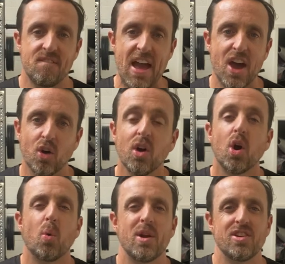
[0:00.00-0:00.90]
fail
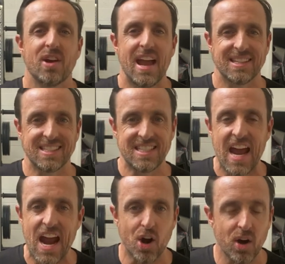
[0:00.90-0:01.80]
or when your hands
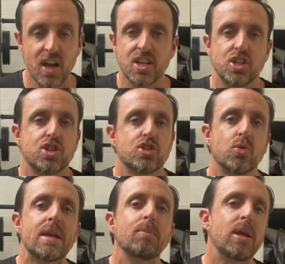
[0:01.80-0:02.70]
tear. It's
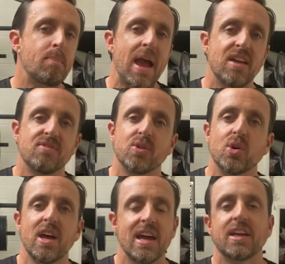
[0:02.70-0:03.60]
extremely
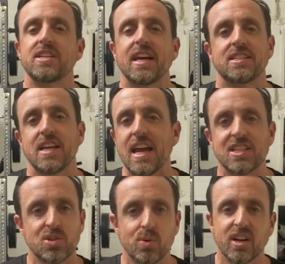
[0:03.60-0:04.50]
painful, it can take
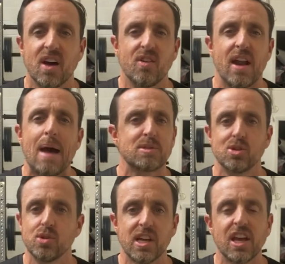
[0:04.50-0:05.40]
days to recover, it
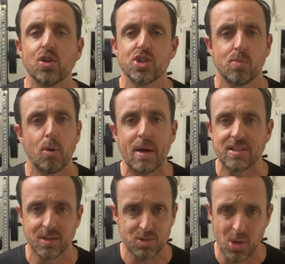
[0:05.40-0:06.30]
absolutely kills your
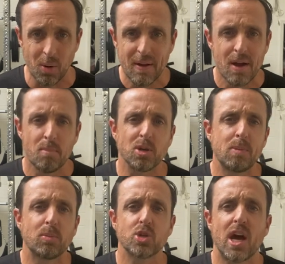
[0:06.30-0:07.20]
momentum. So most
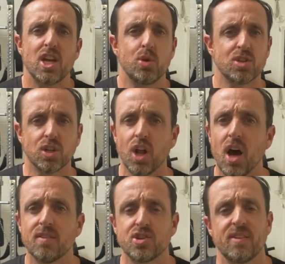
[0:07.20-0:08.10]
people try to use
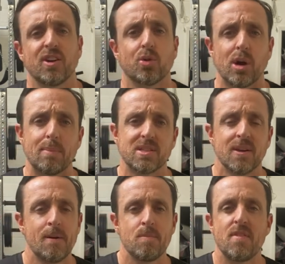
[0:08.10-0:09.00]
gloves or different
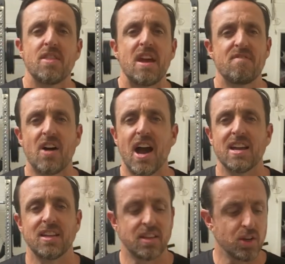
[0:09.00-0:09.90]
grips and then they
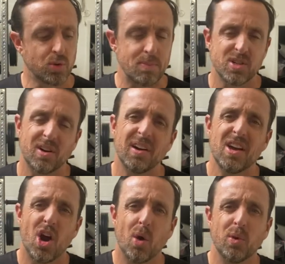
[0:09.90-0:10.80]
find that the grips are,
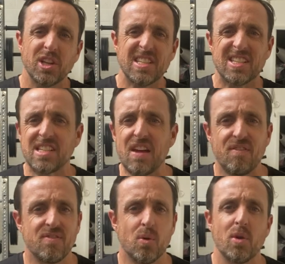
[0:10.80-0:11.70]
are really
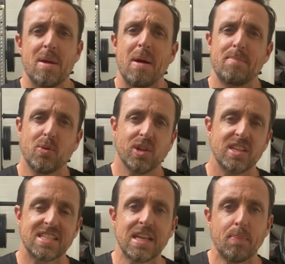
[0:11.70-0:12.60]
stiff or they might be really
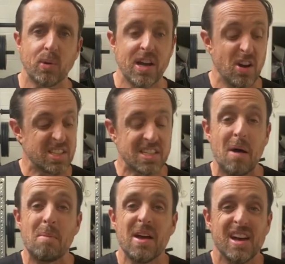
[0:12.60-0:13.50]
slippery and
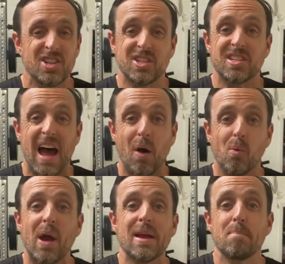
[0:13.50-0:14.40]
some just
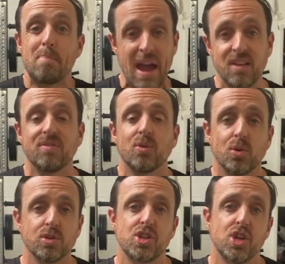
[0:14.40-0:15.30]
outright
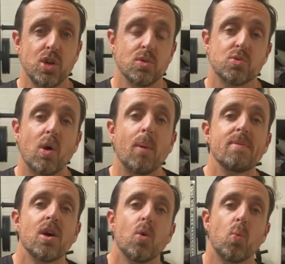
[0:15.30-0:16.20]
painful to use.
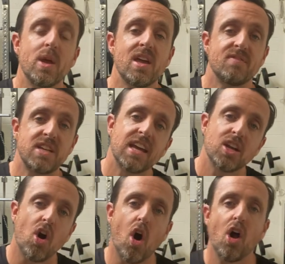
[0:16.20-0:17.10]
Well, we have
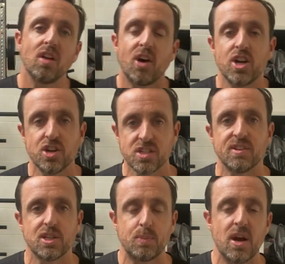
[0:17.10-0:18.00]
taken all of our years of
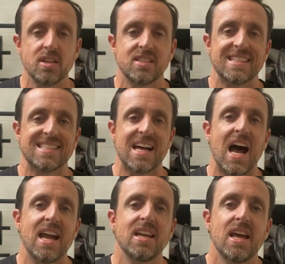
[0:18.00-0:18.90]
experience in
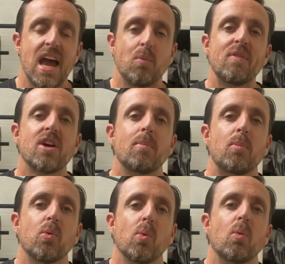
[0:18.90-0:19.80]
design and we've come
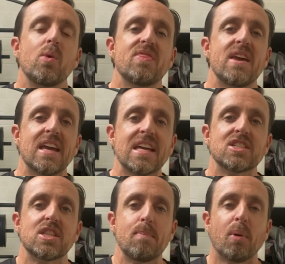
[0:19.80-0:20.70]
up with what we think
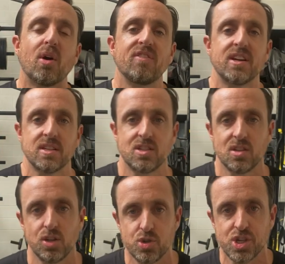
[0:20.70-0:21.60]
is the perfect
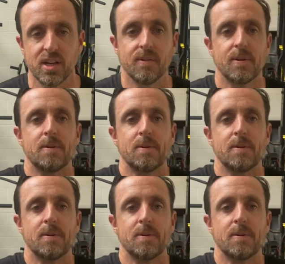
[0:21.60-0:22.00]
solution,